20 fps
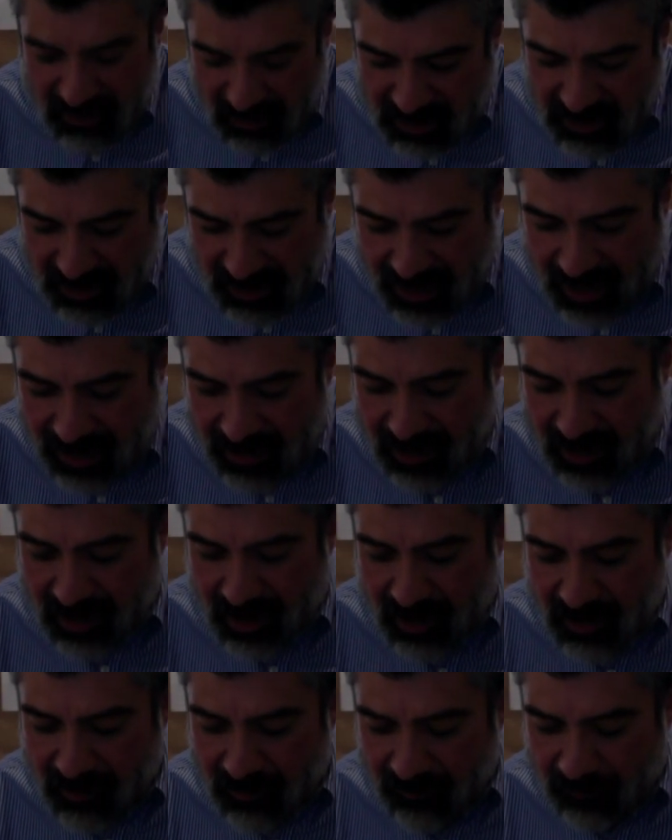You see that?
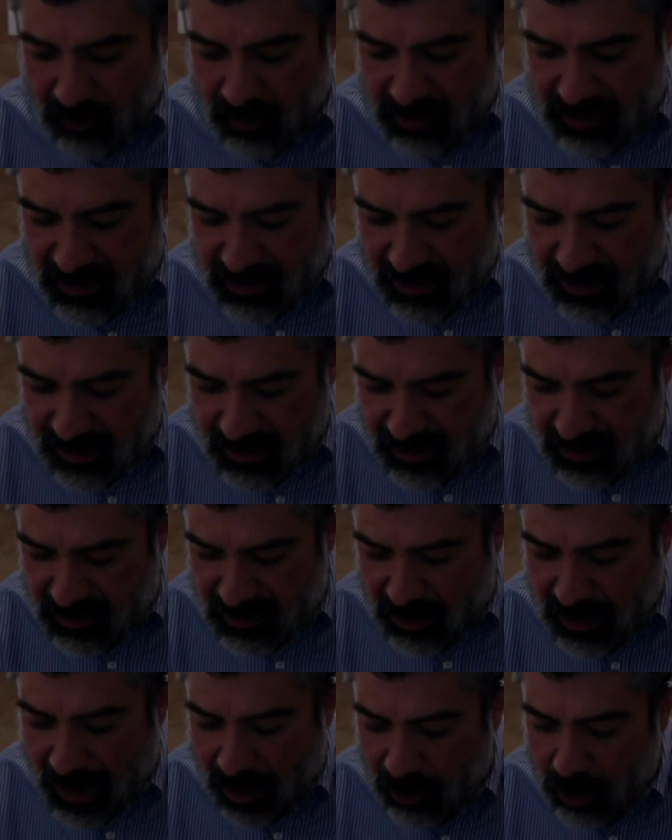Versus,
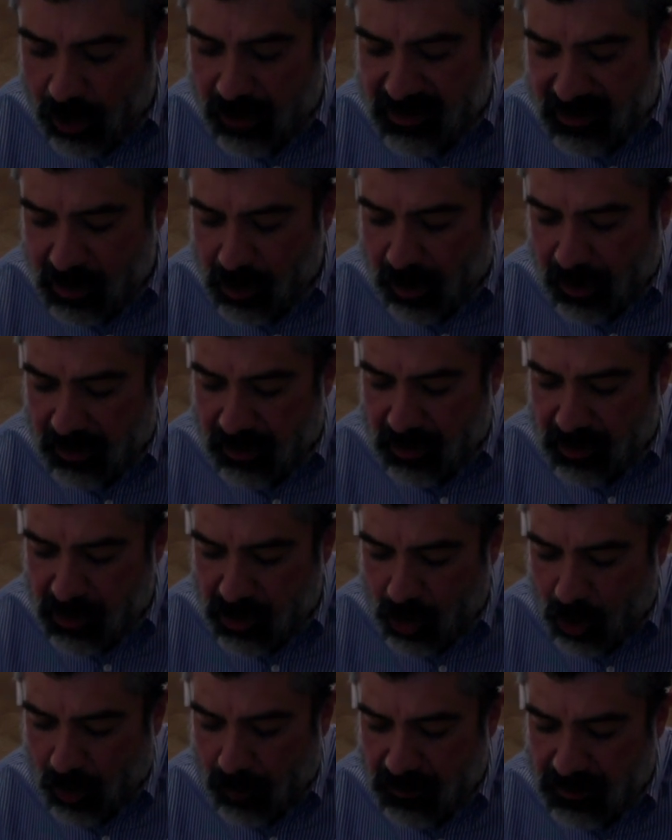now let's look at the
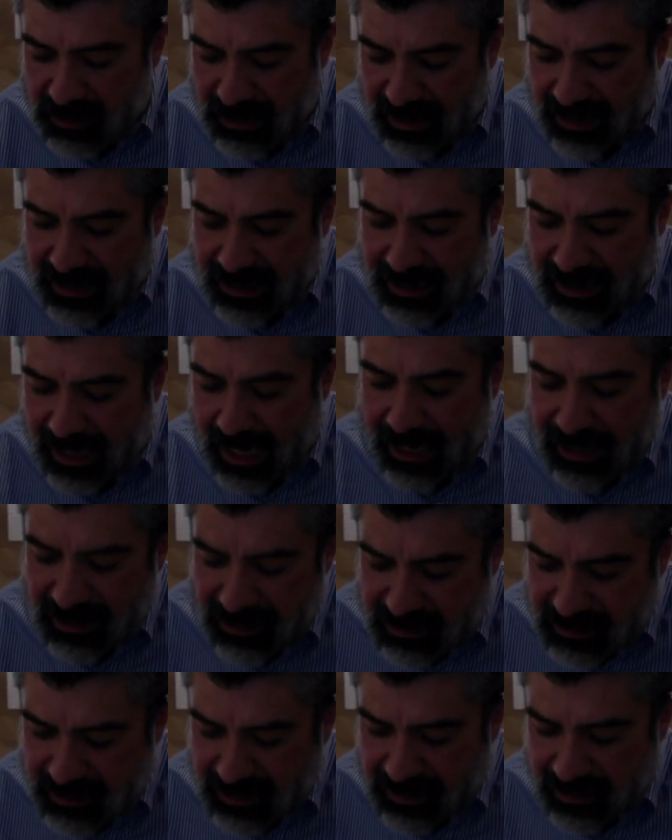terms E
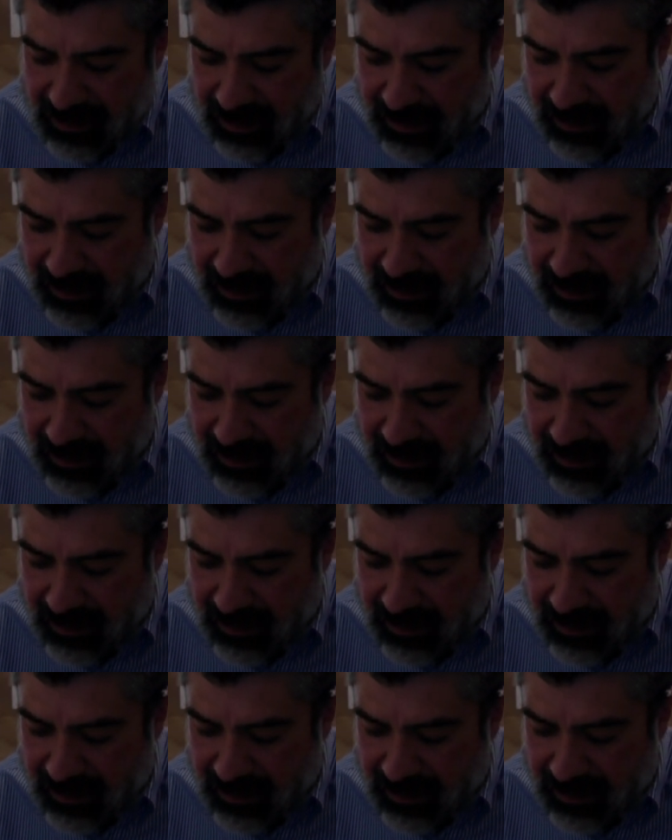and D.